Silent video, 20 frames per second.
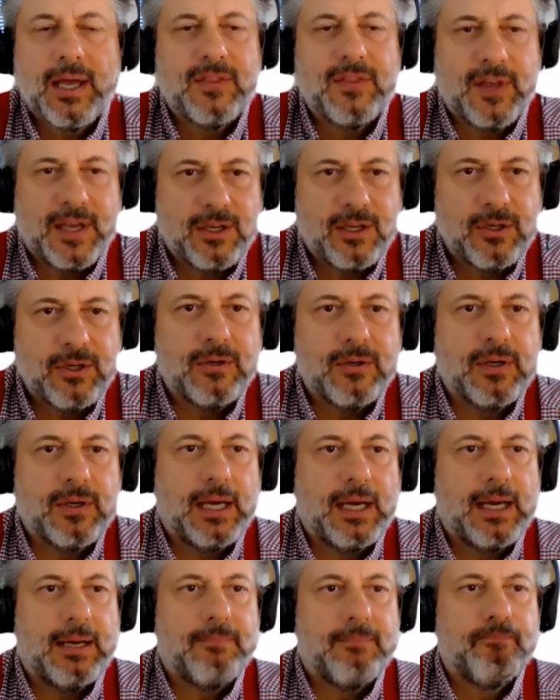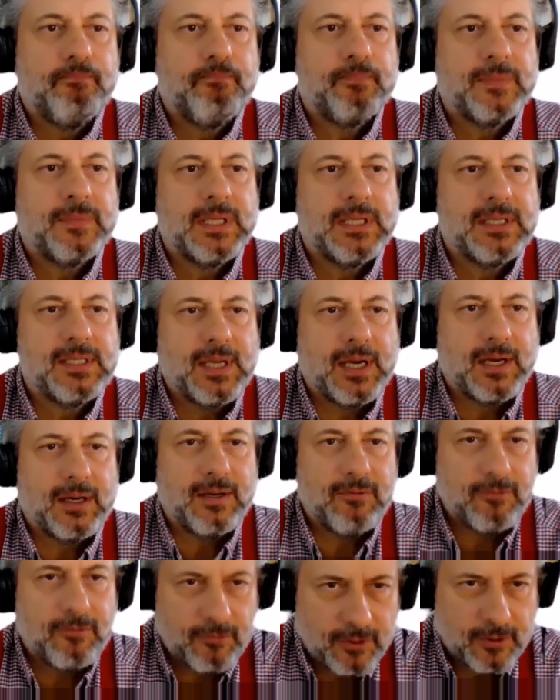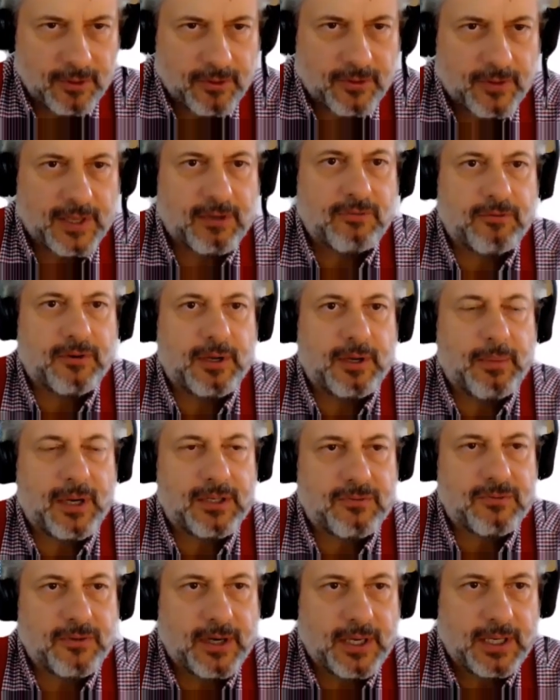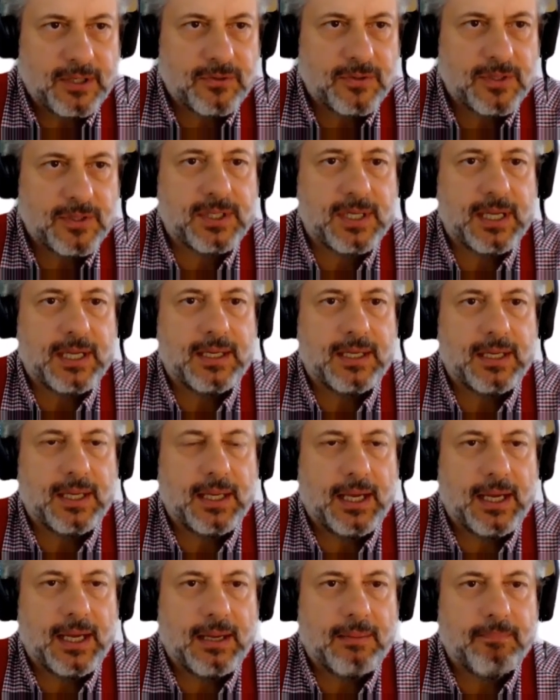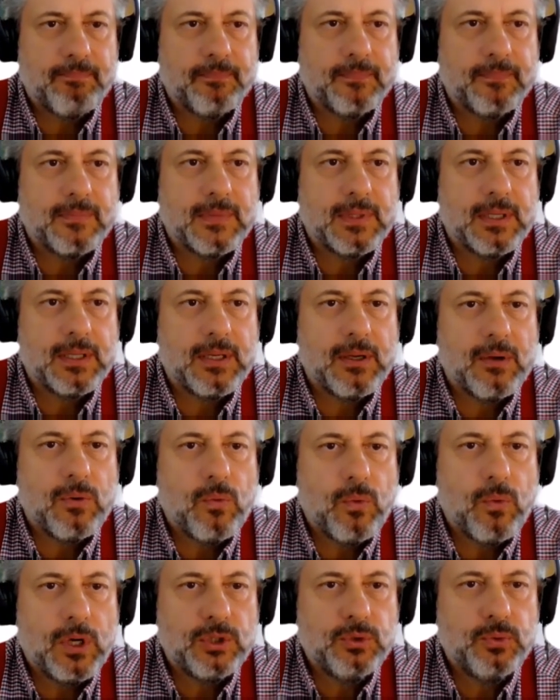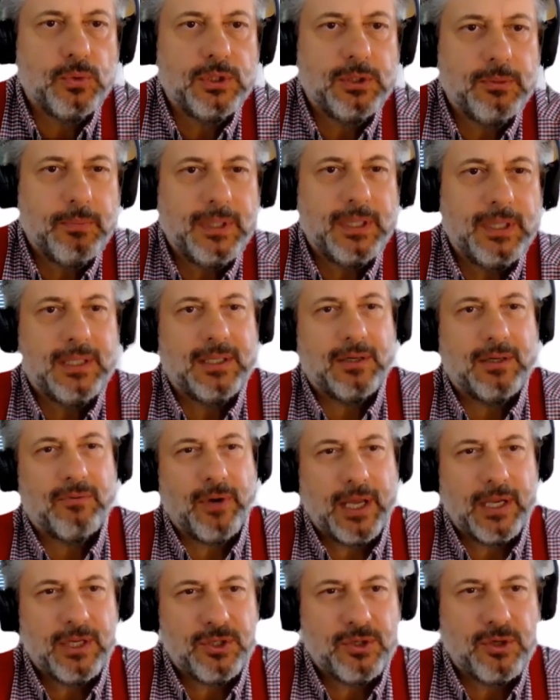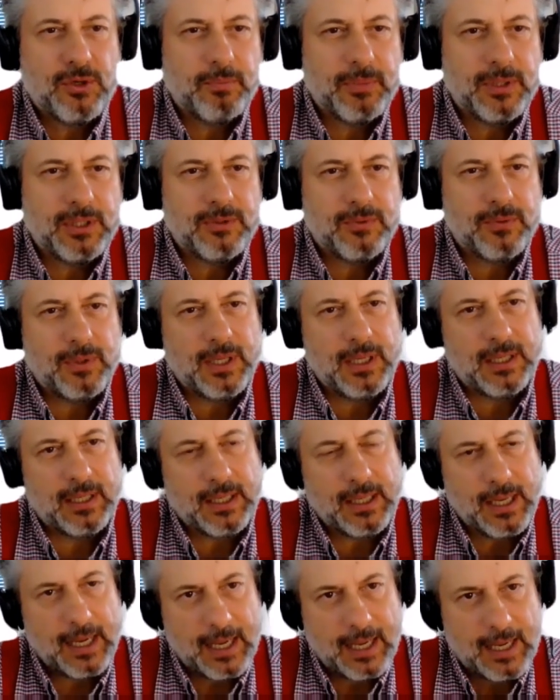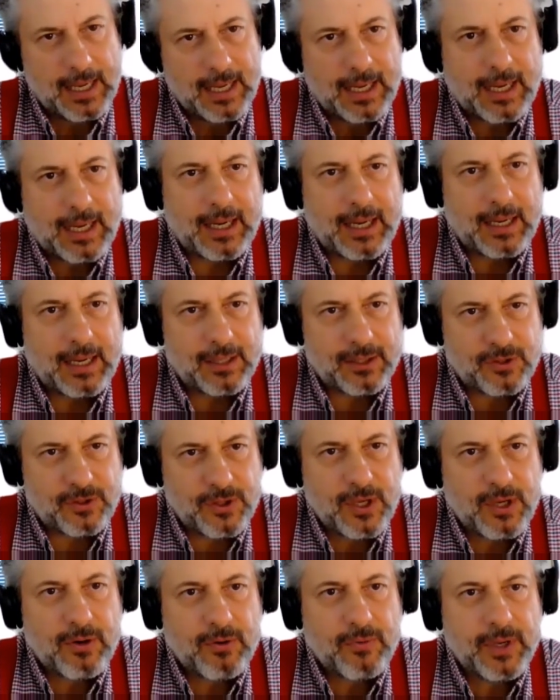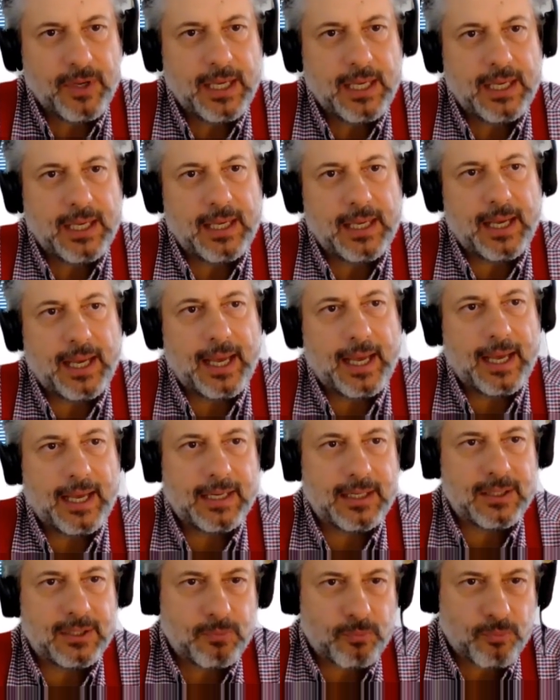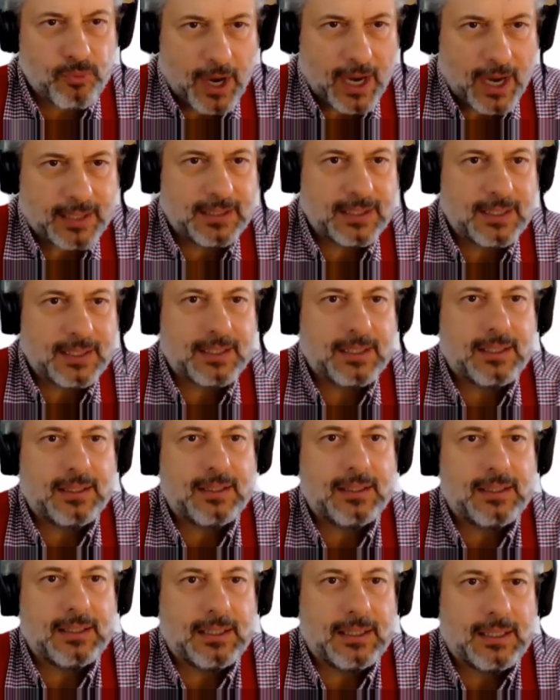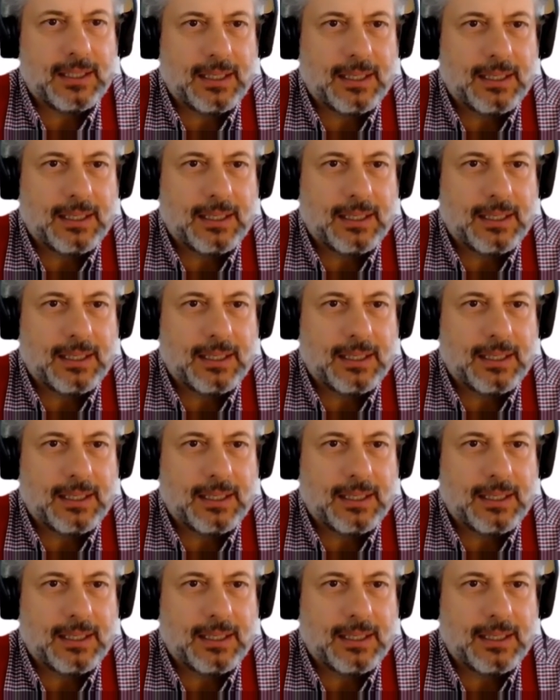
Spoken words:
Thank you. Sari, thank you very much. Very interesting. What would be the ratio between theory and practical